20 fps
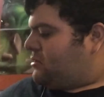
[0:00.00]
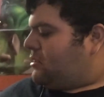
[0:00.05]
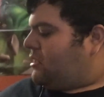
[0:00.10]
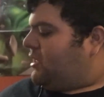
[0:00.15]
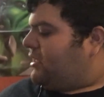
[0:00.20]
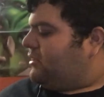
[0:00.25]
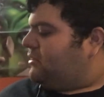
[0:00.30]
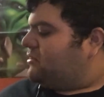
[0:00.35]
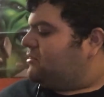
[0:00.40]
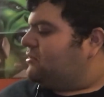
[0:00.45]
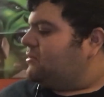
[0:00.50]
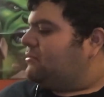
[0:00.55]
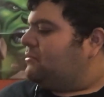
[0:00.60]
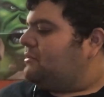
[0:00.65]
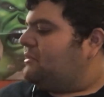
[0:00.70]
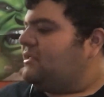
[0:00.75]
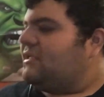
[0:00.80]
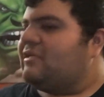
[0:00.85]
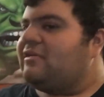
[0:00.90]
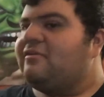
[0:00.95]
I also
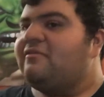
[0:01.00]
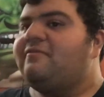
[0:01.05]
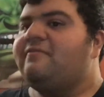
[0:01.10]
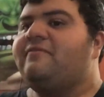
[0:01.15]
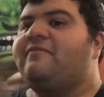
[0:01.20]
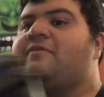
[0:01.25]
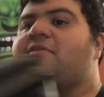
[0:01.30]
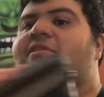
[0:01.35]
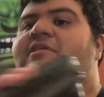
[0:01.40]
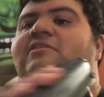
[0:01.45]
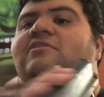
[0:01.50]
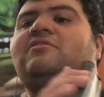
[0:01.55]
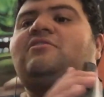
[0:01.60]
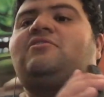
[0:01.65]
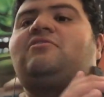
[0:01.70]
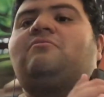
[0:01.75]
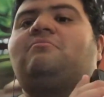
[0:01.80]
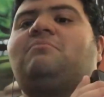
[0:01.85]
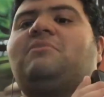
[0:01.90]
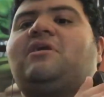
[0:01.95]
have this
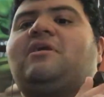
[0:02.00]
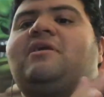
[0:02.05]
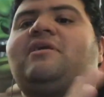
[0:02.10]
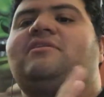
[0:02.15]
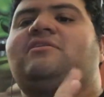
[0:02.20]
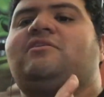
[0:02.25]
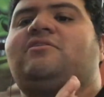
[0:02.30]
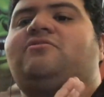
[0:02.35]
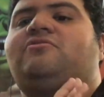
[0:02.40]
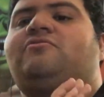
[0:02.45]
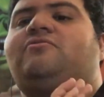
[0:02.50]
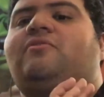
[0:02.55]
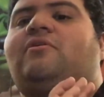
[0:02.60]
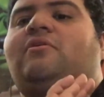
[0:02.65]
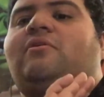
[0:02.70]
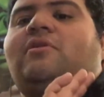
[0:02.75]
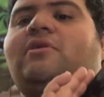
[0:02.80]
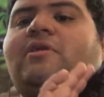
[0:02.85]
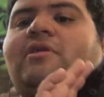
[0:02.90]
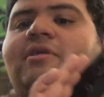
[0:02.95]
humongous
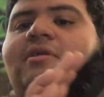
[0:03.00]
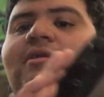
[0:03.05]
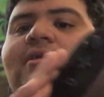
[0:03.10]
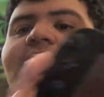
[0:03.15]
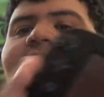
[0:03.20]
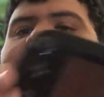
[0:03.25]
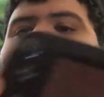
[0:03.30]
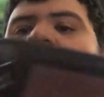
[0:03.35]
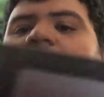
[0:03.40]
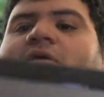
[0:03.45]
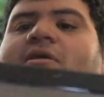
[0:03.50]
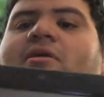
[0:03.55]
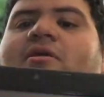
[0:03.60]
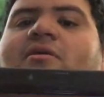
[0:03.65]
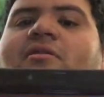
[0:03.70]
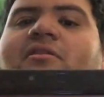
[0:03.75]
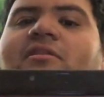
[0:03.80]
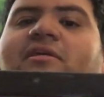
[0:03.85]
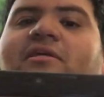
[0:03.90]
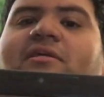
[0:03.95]
controller,
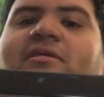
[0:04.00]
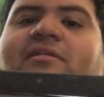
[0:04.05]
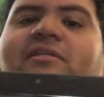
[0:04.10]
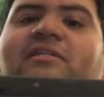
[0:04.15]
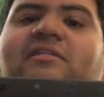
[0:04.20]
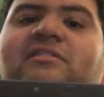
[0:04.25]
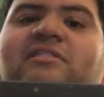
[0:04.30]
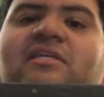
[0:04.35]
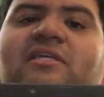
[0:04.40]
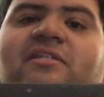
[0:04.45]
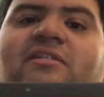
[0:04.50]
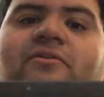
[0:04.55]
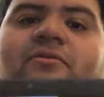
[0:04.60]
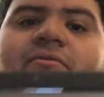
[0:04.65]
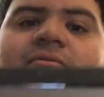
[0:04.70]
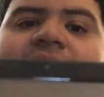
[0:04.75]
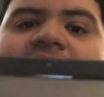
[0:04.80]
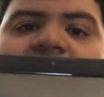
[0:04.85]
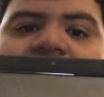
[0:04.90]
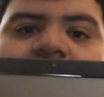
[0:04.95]
the Nintendo
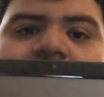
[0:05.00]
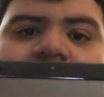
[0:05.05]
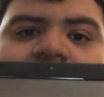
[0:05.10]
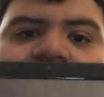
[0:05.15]
Wii U